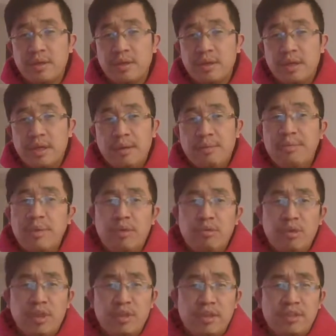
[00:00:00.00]
But
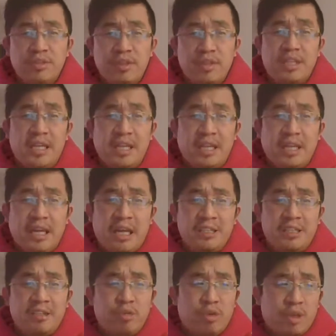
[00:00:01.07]
realistically, I just
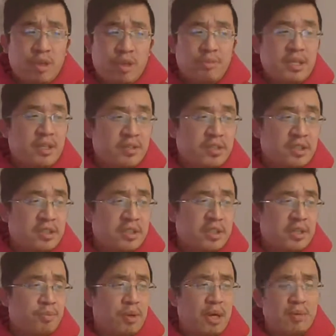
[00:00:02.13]
want to be consistent and
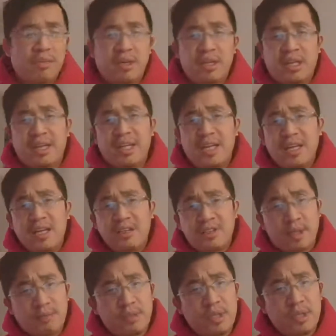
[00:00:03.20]
probably be like same
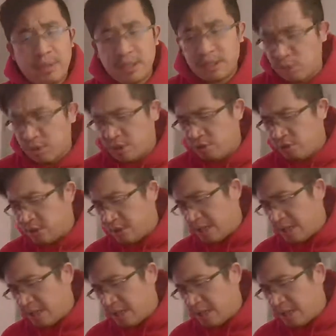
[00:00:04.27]
time as we're doing it